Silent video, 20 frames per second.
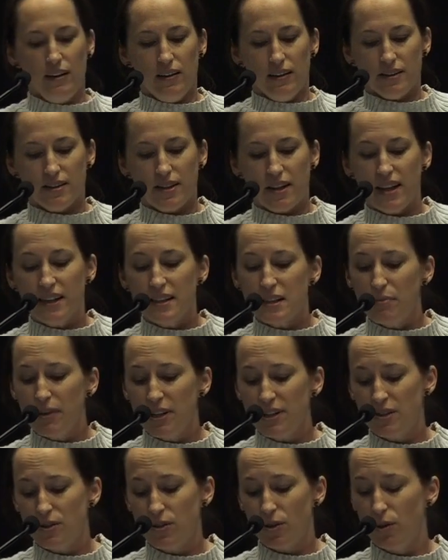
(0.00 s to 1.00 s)
So that's my
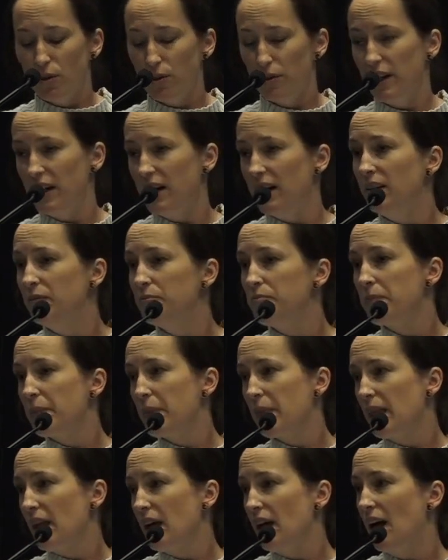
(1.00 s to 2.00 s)
story
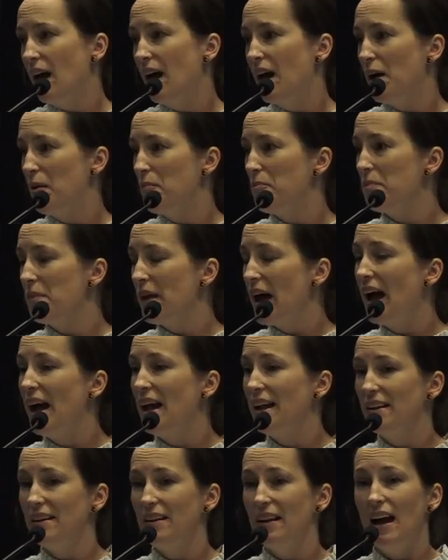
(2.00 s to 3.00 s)

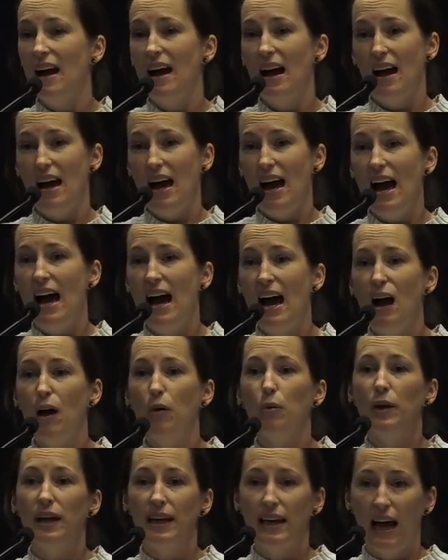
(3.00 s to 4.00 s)
and how
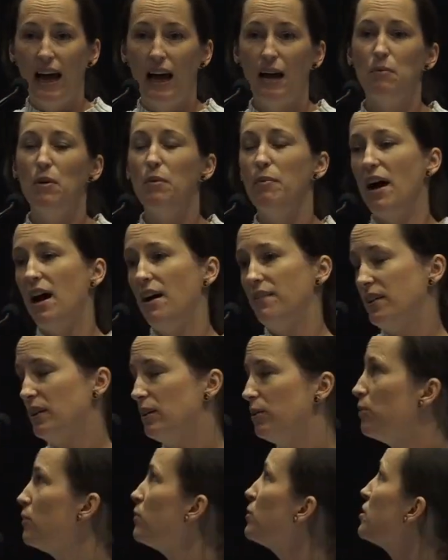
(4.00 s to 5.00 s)
we came about the
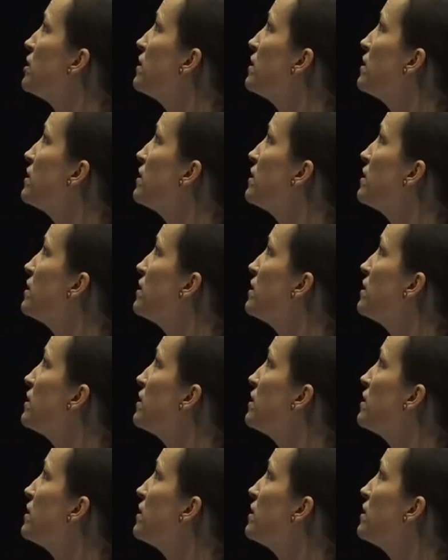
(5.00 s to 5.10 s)
launch